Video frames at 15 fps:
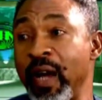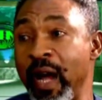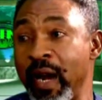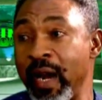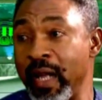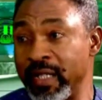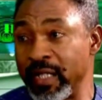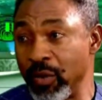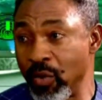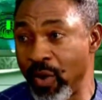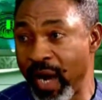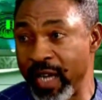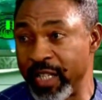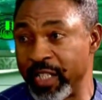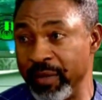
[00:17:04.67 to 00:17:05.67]
and that he will
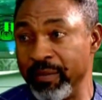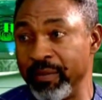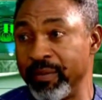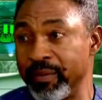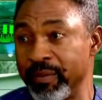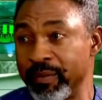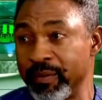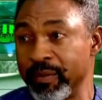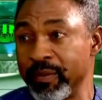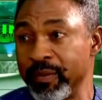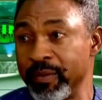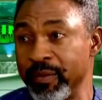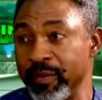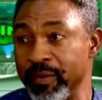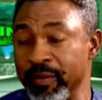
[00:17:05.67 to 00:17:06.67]
catch him.
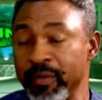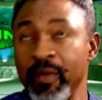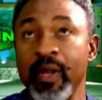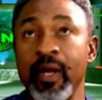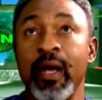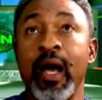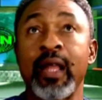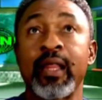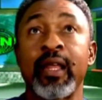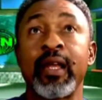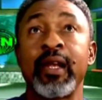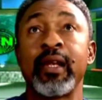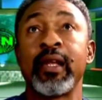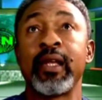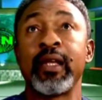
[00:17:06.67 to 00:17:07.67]
And
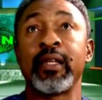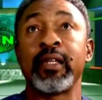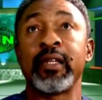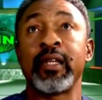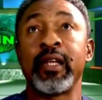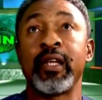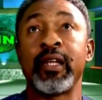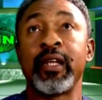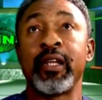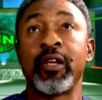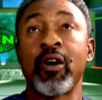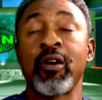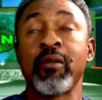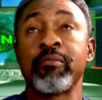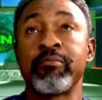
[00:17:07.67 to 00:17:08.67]
then the
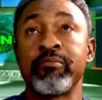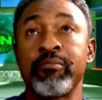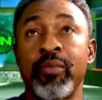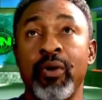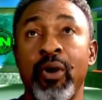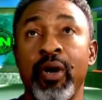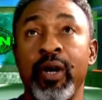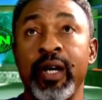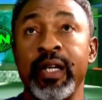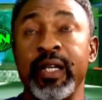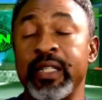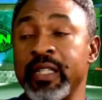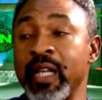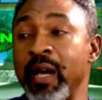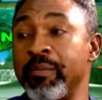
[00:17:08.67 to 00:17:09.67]
young boy, the
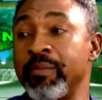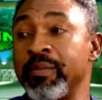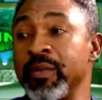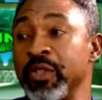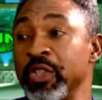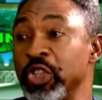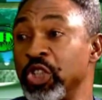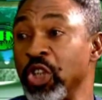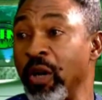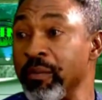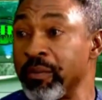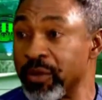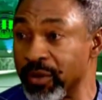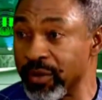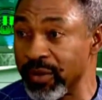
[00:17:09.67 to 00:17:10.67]
chap,
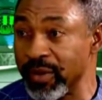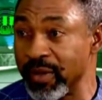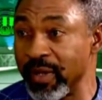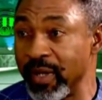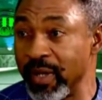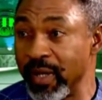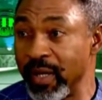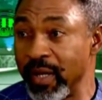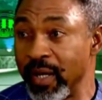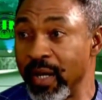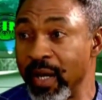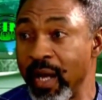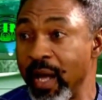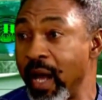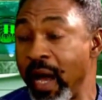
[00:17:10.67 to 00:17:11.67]
jumped,
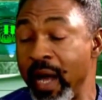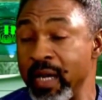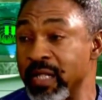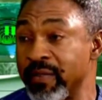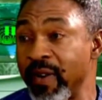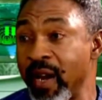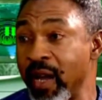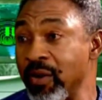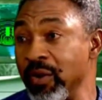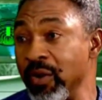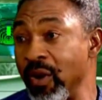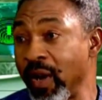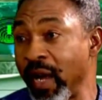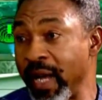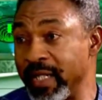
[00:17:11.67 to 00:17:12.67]
and his father could
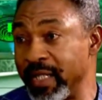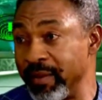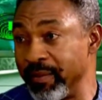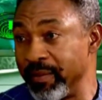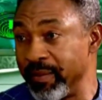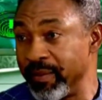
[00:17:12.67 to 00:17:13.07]
not catch him.